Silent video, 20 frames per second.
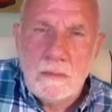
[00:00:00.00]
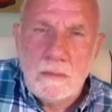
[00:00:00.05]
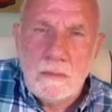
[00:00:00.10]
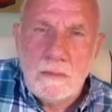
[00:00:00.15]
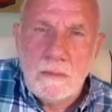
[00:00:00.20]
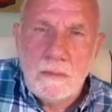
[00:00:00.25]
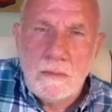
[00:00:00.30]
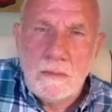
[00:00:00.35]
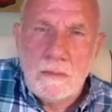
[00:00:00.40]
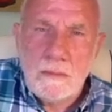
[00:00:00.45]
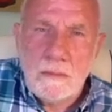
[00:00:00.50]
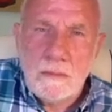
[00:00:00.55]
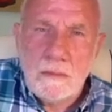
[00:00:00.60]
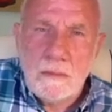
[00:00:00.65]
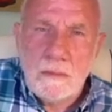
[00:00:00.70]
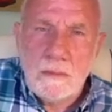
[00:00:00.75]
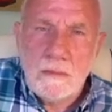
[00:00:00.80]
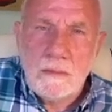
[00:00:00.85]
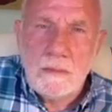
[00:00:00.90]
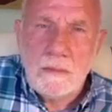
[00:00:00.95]

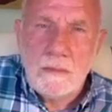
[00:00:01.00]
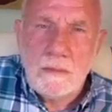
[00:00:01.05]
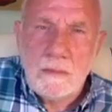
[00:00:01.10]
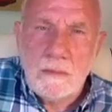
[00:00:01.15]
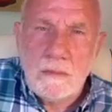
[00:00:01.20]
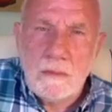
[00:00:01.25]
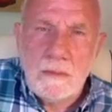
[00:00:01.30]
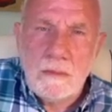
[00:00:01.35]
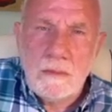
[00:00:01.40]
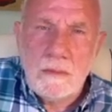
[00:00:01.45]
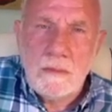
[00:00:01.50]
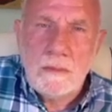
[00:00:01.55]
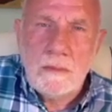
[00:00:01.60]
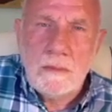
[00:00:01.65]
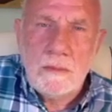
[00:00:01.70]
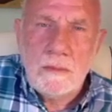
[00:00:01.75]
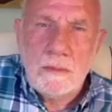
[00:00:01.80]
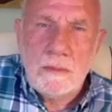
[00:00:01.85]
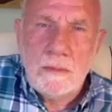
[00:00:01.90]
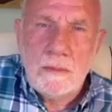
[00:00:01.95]

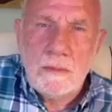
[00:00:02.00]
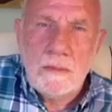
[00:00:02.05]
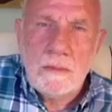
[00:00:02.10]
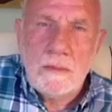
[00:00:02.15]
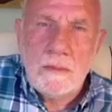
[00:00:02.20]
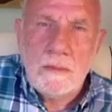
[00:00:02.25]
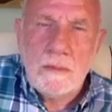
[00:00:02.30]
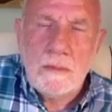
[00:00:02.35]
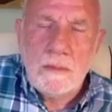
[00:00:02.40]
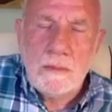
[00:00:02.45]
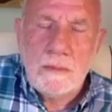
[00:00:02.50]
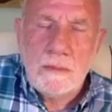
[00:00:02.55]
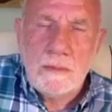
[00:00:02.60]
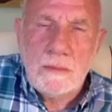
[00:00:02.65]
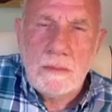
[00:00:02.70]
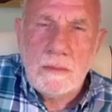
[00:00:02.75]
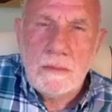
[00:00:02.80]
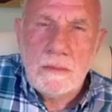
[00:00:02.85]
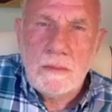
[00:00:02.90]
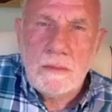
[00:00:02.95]

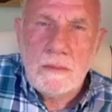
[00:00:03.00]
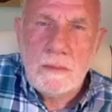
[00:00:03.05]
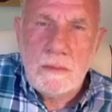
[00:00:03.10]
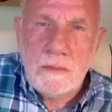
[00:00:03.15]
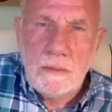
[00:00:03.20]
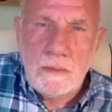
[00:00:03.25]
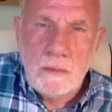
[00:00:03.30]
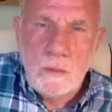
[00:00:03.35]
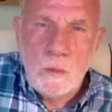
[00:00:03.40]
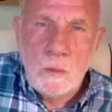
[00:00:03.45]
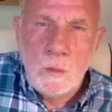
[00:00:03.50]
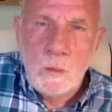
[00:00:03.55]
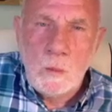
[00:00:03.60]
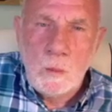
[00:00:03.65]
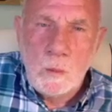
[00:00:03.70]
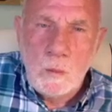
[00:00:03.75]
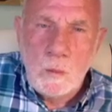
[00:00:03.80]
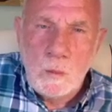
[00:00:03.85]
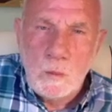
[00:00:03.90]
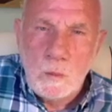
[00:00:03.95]

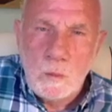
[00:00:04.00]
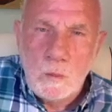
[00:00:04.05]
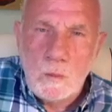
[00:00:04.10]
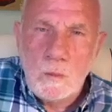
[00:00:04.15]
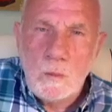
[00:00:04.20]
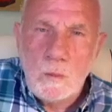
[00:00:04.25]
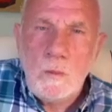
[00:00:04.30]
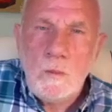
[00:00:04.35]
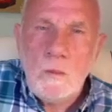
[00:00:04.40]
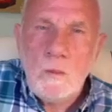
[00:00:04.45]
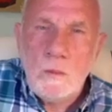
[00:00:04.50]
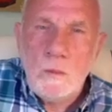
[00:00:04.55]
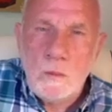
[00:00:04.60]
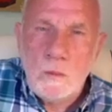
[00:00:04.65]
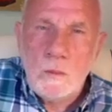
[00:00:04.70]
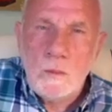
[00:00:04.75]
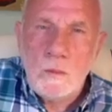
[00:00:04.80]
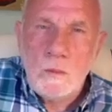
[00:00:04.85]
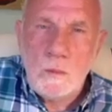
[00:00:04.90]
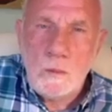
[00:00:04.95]

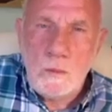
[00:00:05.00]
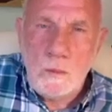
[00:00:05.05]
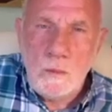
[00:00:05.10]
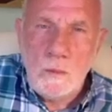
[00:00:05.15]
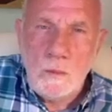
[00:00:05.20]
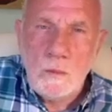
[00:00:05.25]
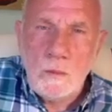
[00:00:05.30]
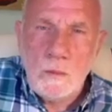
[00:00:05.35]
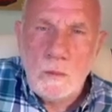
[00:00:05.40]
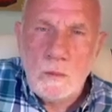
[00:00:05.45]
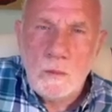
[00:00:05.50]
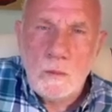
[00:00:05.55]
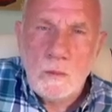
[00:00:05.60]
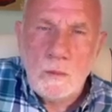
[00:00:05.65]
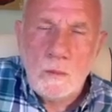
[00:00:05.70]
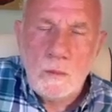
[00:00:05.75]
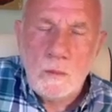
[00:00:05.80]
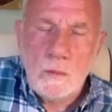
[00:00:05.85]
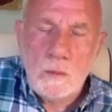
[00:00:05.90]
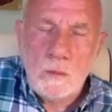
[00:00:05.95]

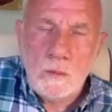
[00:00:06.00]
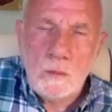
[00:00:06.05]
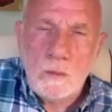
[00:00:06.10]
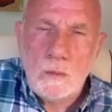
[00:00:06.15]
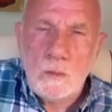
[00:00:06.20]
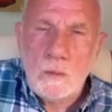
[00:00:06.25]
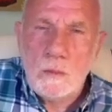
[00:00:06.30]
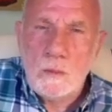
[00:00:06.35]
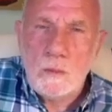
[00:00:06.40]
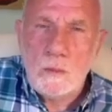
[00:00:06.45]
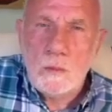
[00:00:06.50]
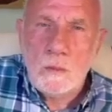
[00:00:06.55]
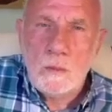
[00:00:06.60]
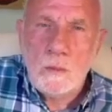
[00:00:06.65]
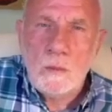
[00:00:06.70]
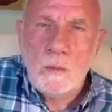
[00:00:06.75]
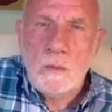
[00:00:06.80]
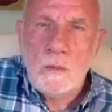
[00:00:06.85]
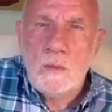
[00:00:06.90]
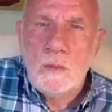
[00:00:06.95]

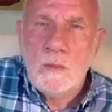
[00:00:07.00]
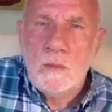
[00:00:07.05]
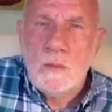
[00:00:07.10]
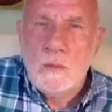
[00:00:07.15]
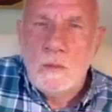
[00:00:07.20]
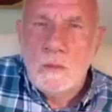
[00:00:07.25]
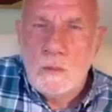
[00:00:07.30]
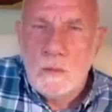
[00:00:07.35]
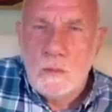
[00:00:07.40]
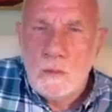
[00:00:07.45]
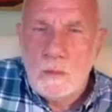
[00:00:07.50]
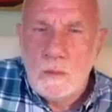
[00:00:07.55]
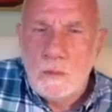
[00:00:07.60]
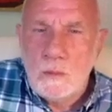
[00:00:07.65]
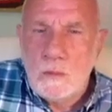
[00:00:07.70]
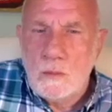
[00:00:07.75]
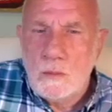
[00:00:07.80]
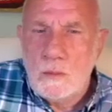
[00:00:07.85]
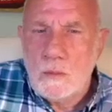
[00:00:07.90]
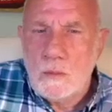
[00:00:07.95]
(silent)